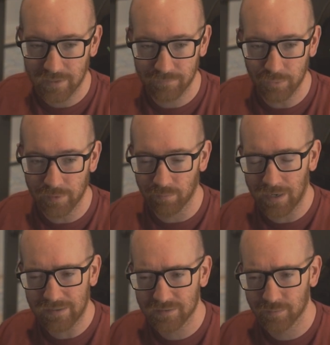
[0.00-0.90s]
if you can
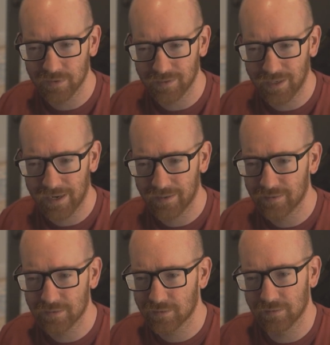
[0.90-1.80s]
buy something and
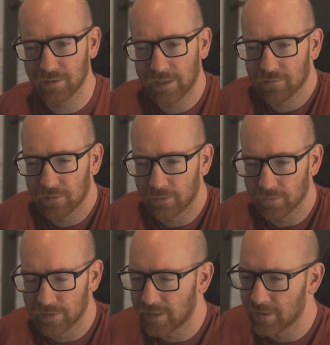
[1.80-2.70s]
it's it
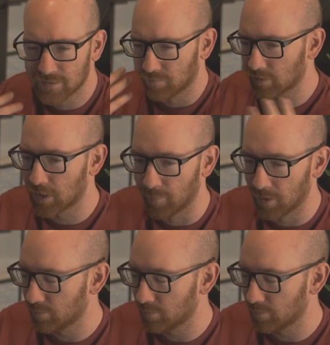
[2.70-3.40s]
literally it doesn't even come